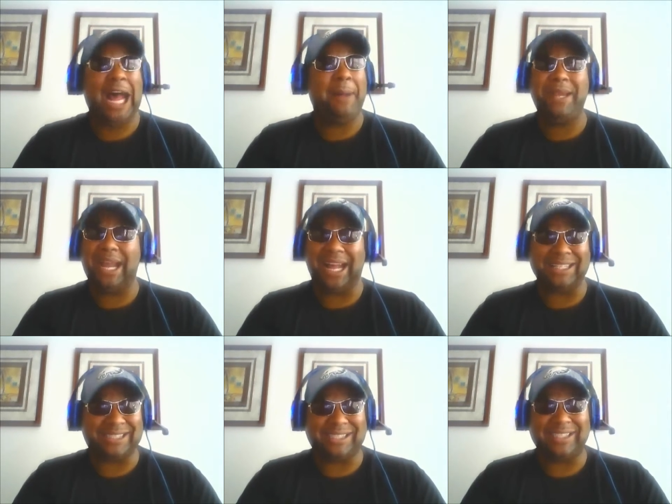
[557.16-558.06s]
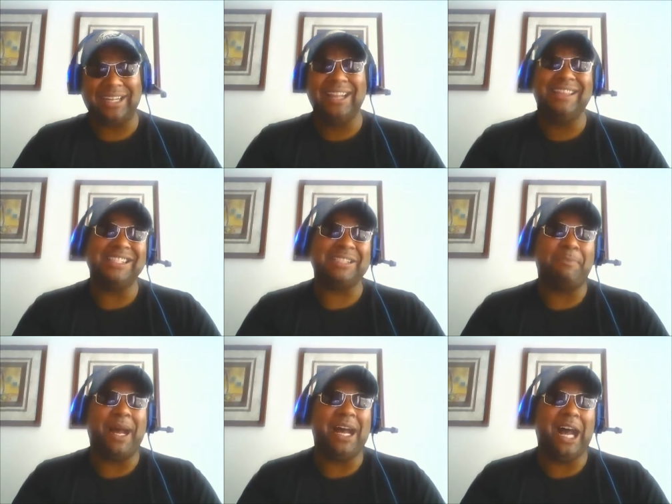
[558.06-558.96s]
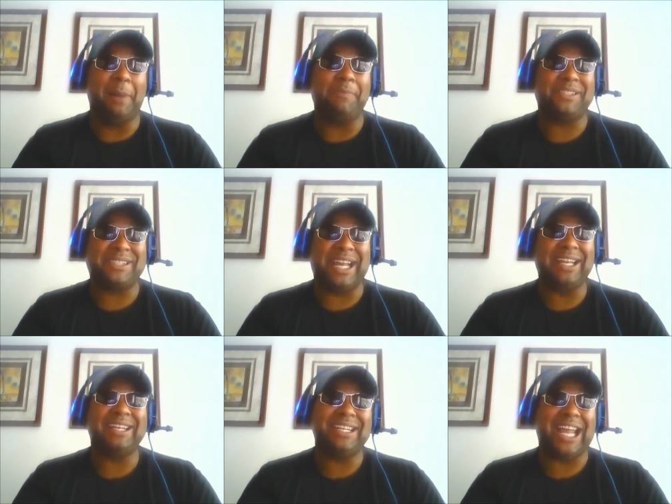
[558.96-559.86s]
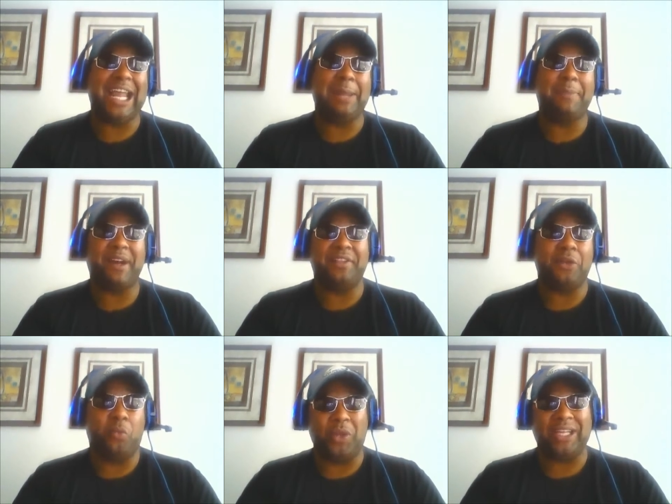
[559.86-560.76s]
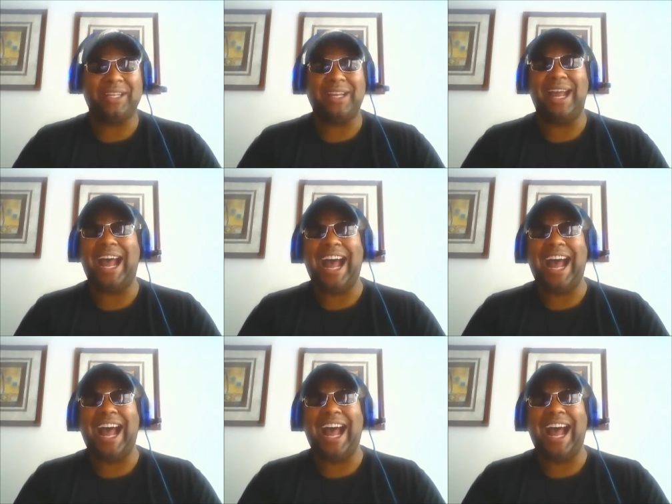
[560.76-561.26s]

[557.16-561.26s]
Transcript: I'm not. This is my upset game of the week.